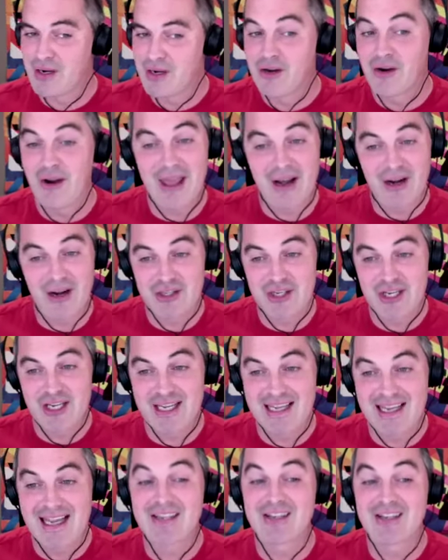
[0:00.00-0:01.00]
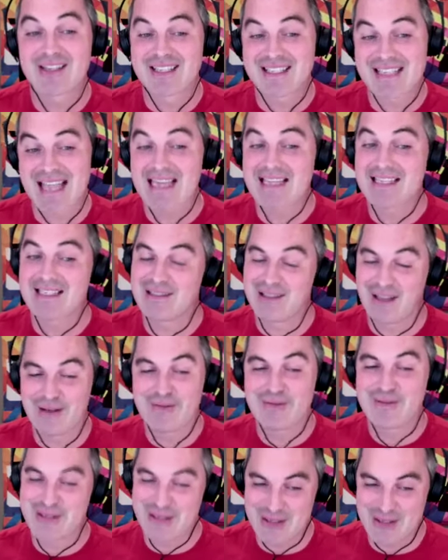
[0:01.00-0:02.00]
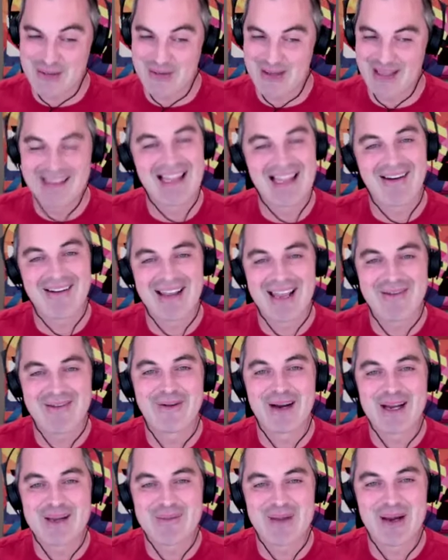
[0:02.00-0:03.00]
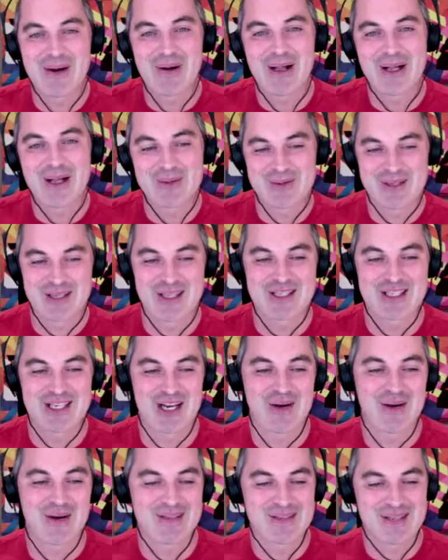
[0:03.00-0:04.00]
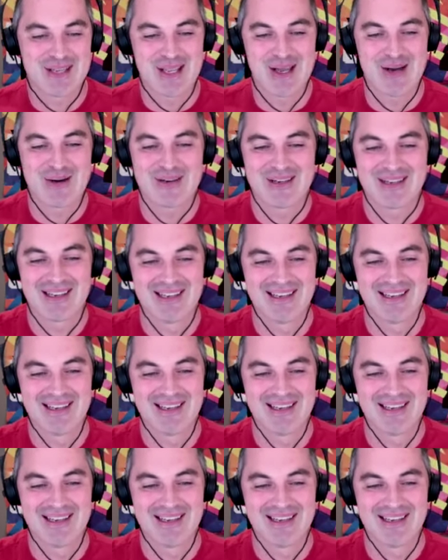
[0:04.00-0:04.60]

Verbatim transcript: your energy, and your sex life too. Larry, a very big welcome to the show. How's it going?